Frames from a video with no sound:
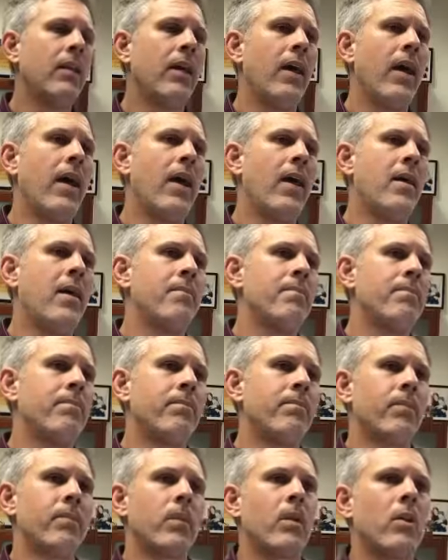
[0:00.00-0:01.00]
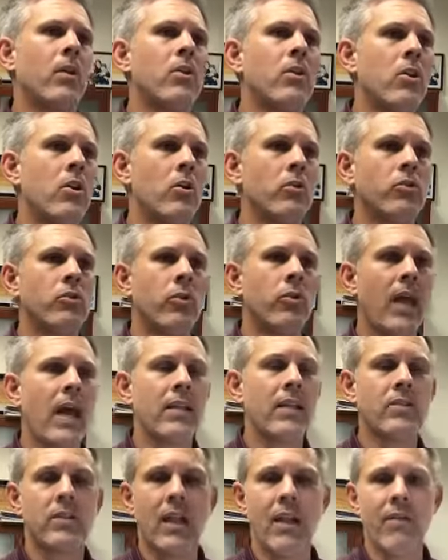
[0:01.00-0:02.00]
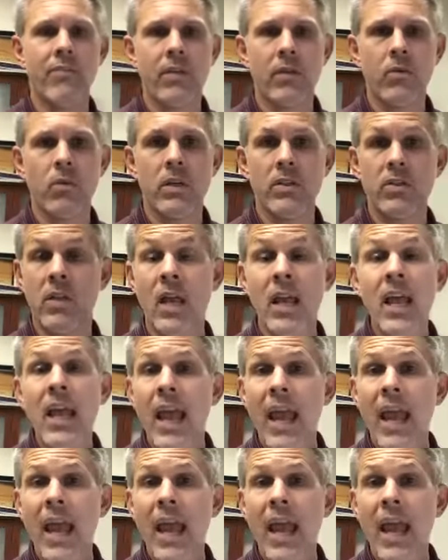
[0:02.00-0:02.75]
Um, you know, so that's definitely a reason.